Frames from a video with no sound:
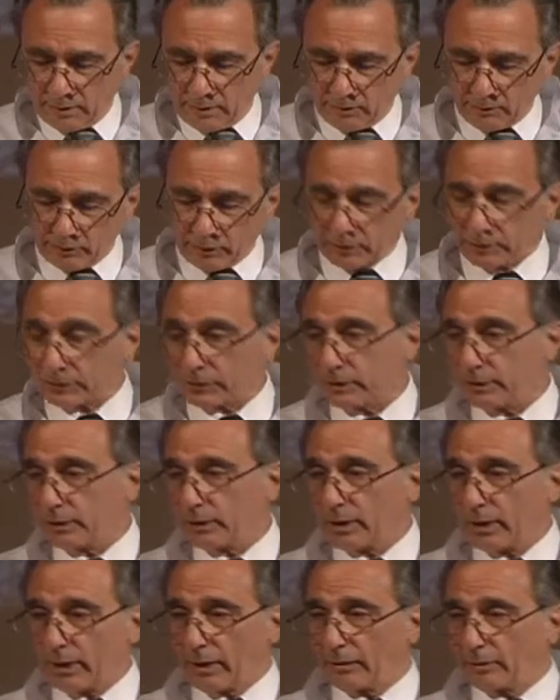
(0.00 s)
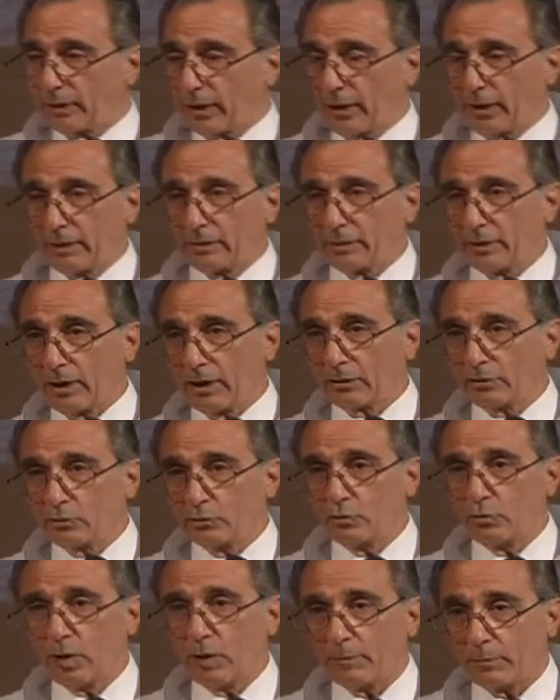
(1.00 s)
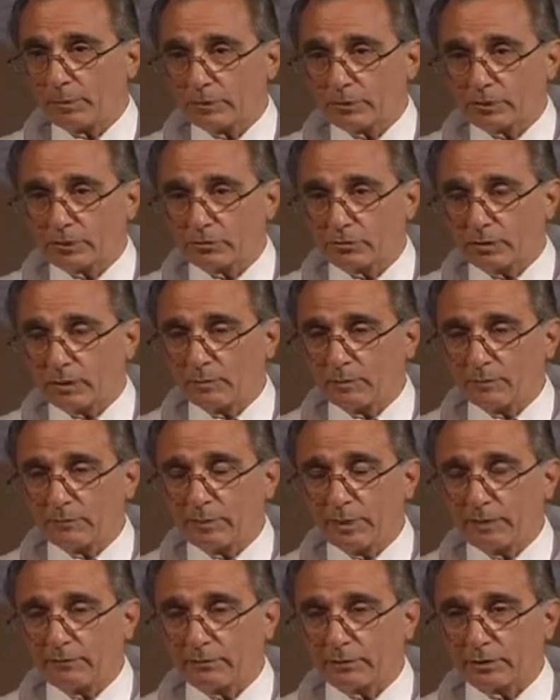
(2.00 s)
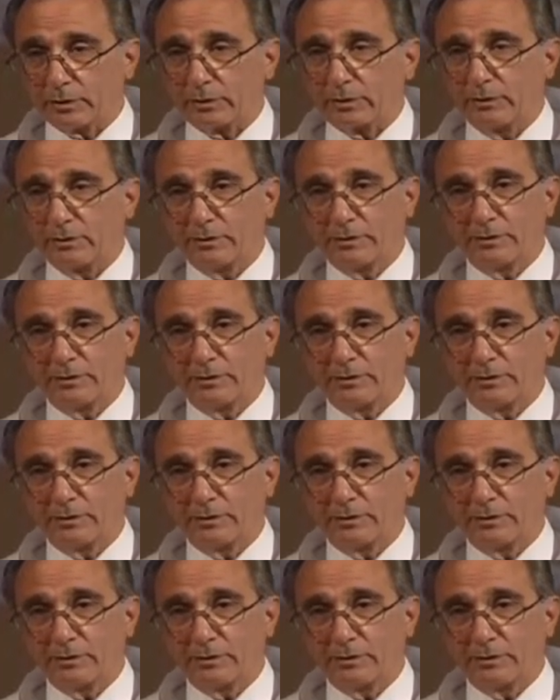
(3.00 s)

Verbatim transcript: When I was a kid, I, I, I grew up on the crumb of poverty.